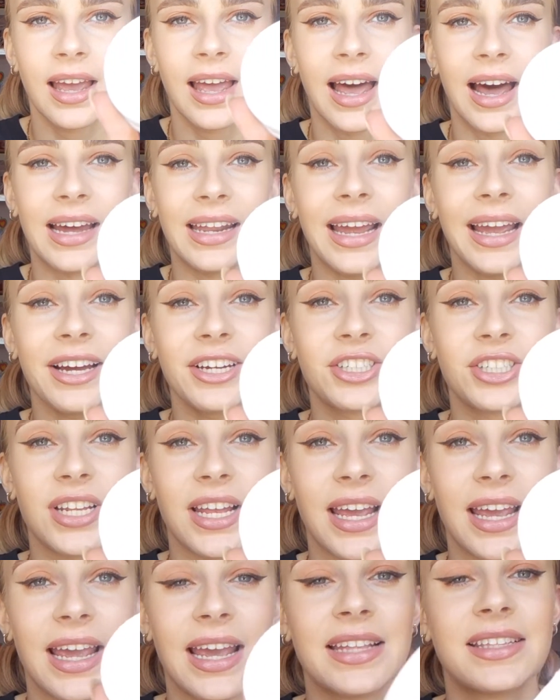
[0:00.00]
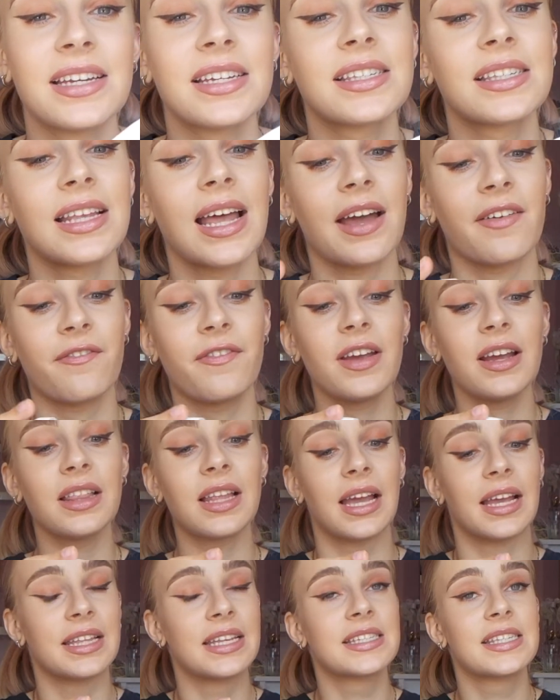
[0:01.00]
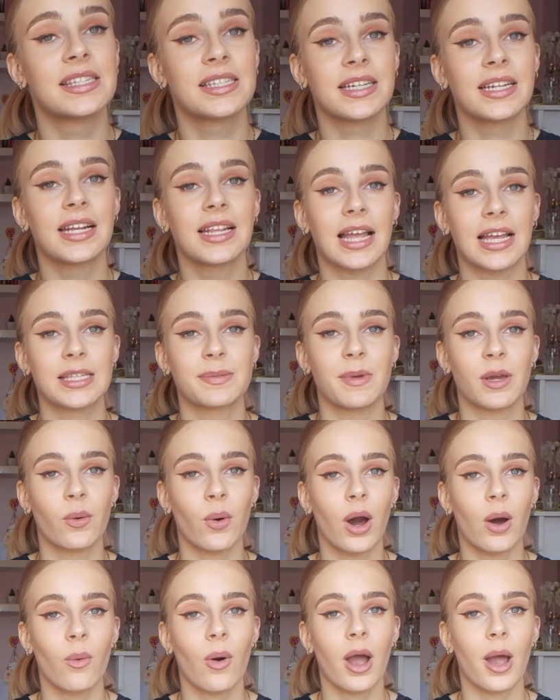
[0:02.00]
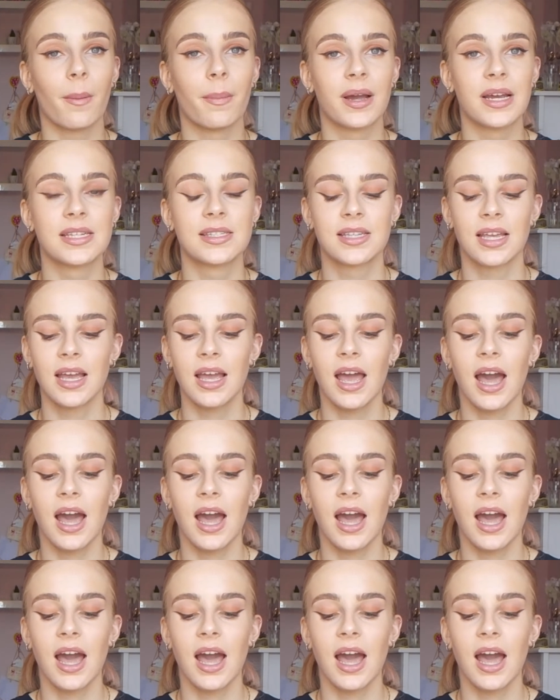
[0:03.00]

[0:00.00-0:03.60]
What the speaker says: And actually, I feel like this is going to last me quite a while because